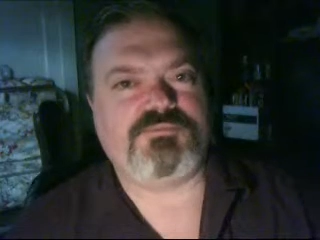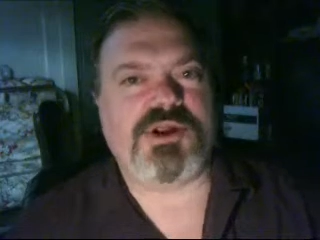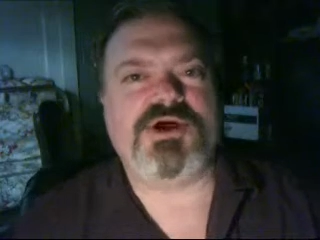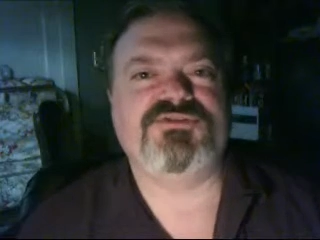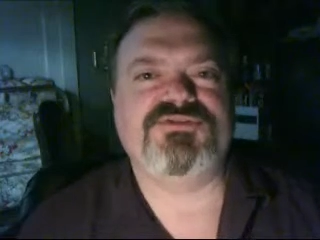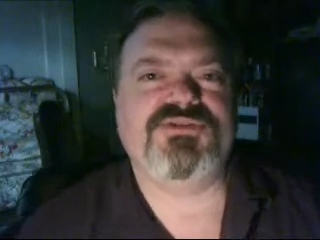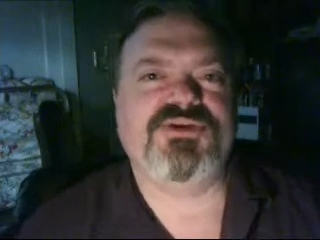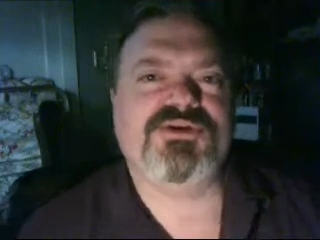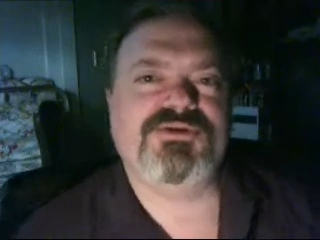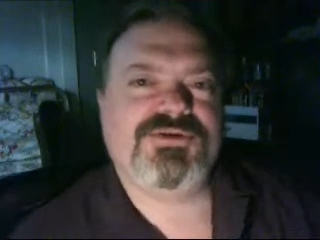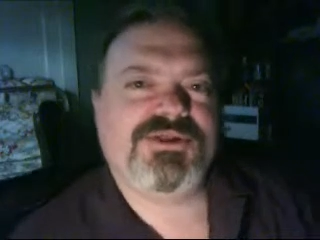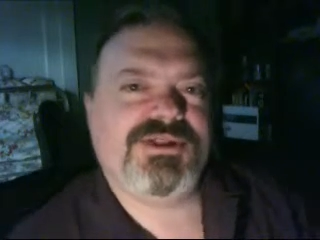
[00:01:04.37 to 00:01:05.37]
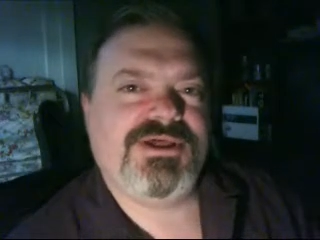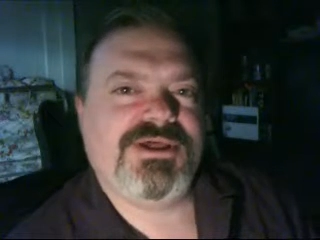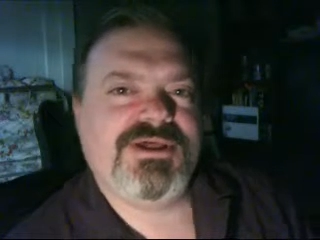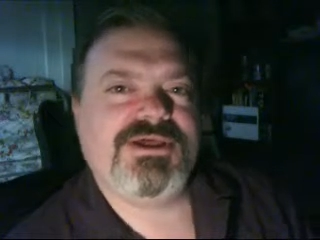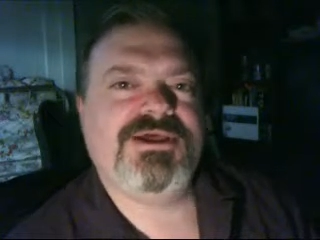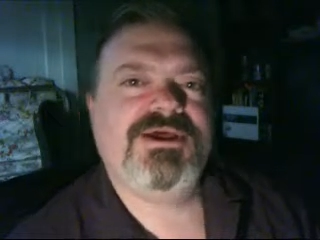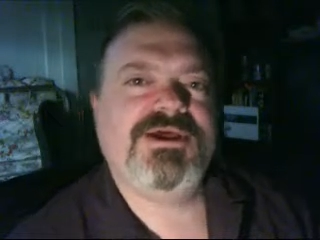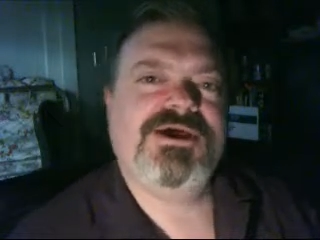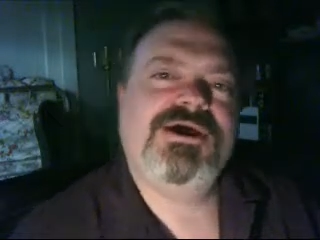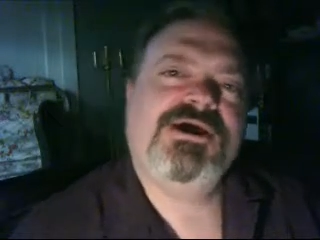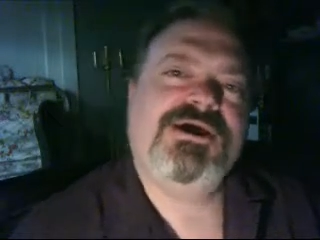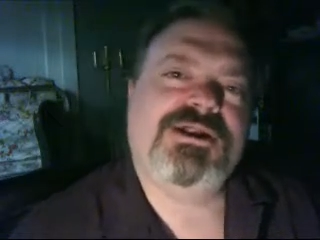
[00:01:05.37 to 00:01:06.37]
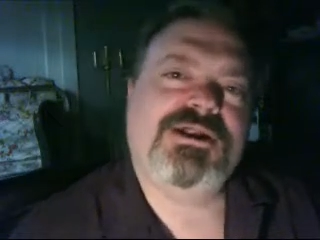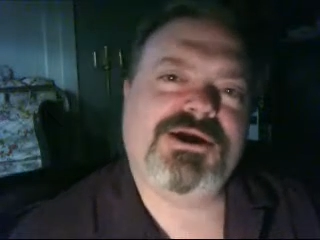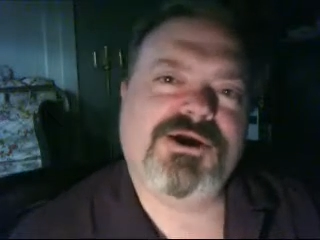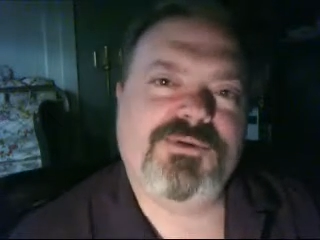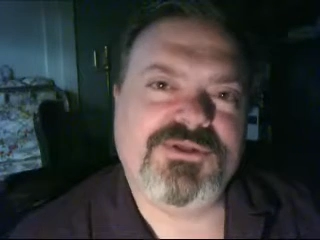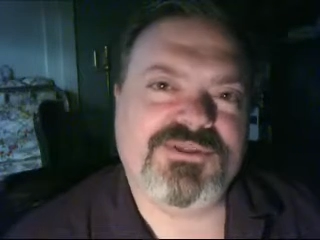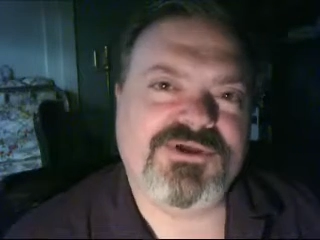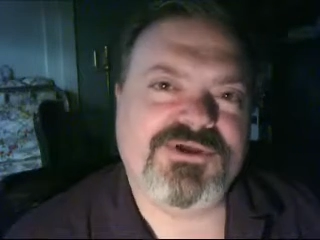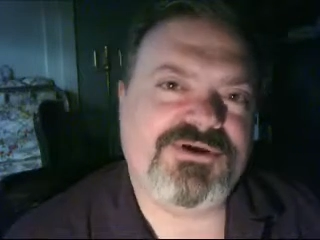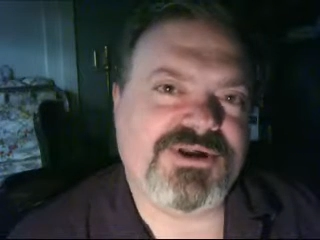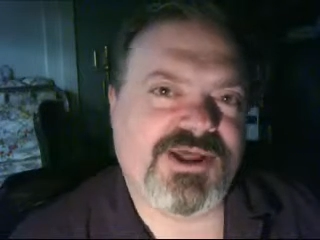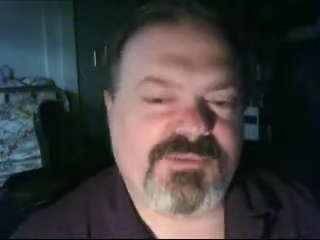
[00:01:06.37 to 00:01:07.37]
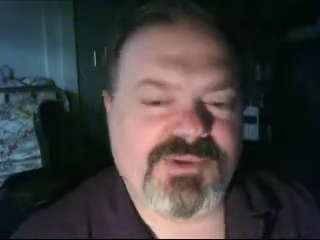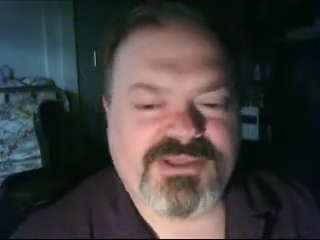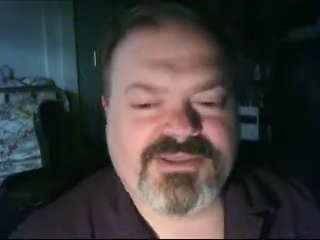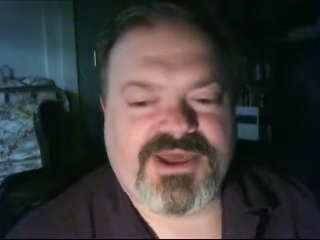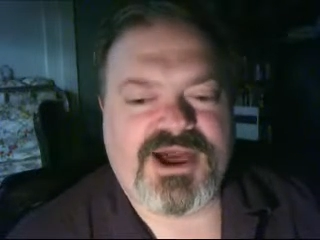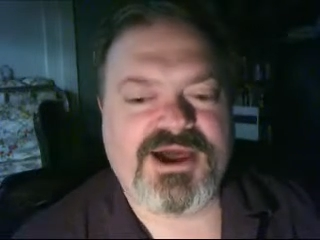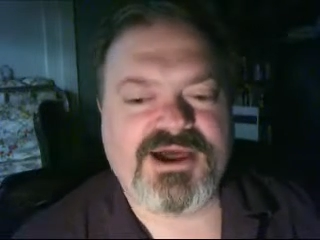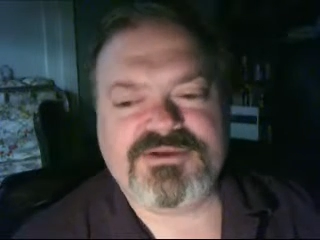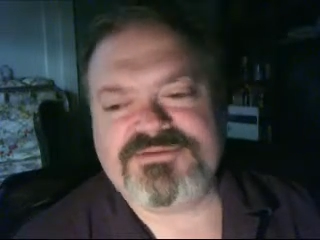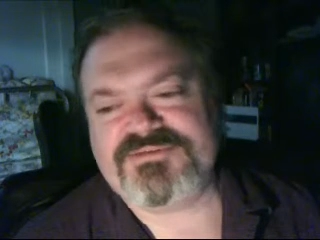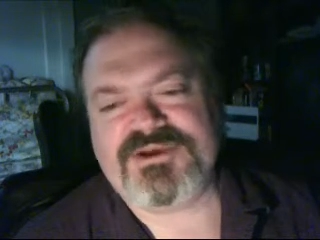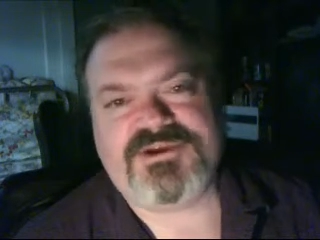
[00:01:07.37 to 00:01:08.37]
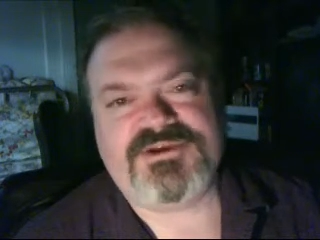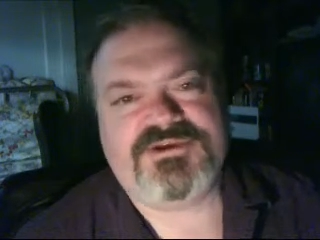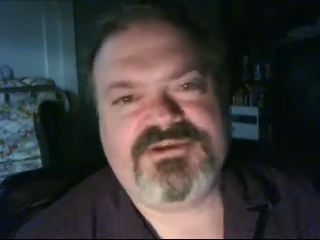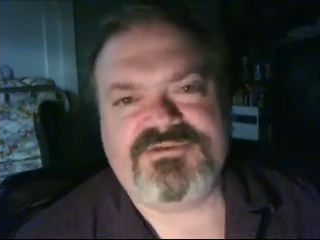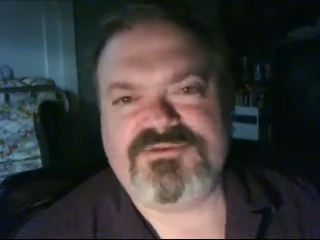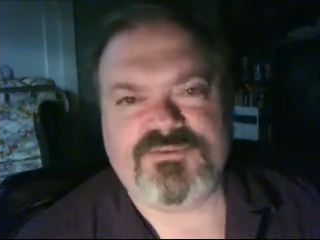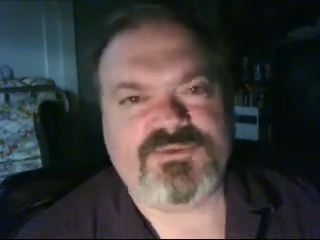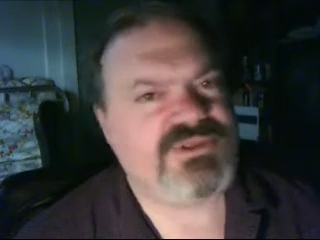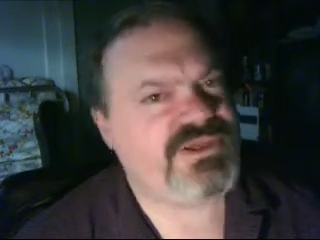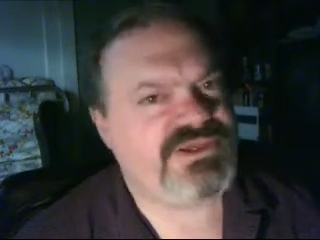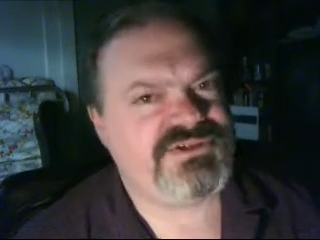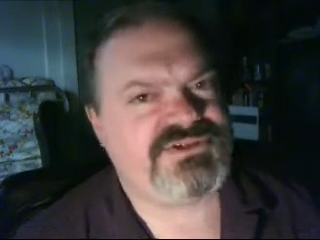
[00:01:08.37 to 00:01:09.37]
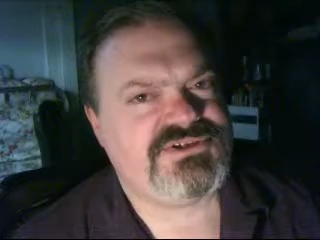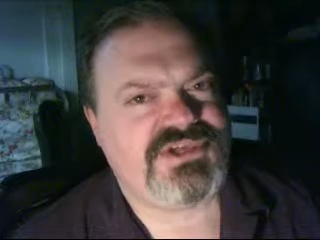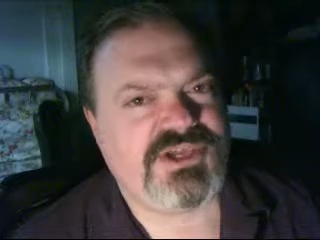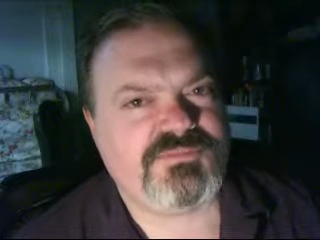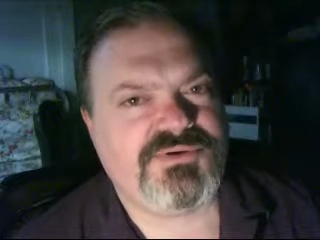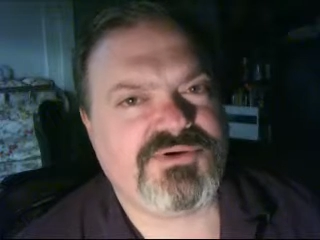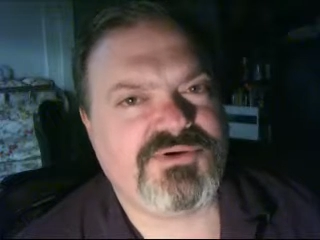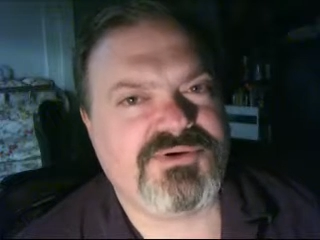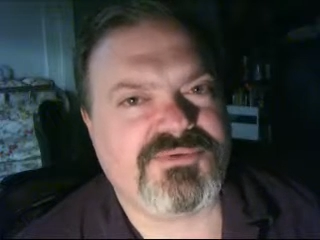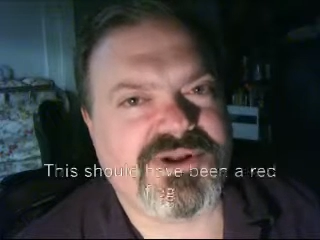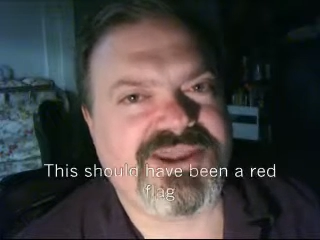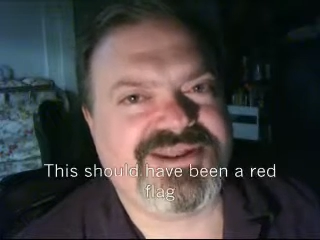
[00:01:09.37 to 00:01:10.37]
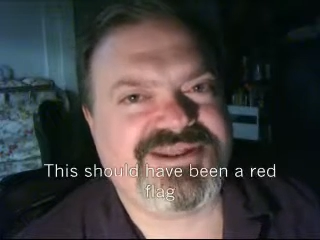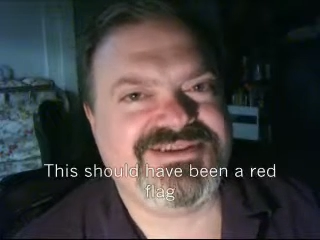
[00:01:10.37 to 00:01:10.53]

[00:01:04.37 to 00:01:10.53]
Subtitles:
brownstone, and I go in there and I pay the guys it's a really cheap rate.